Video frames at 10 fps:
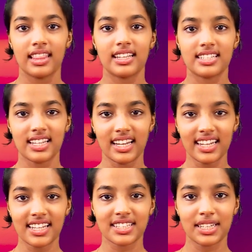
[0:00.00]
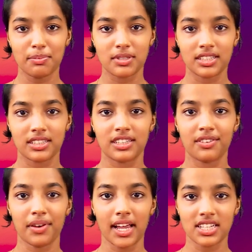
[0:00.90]
the Sunday Scripture
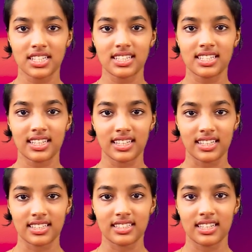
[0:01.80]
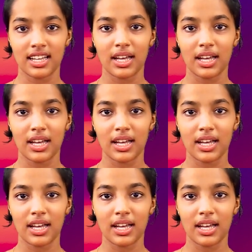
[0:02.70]
Reflection Series.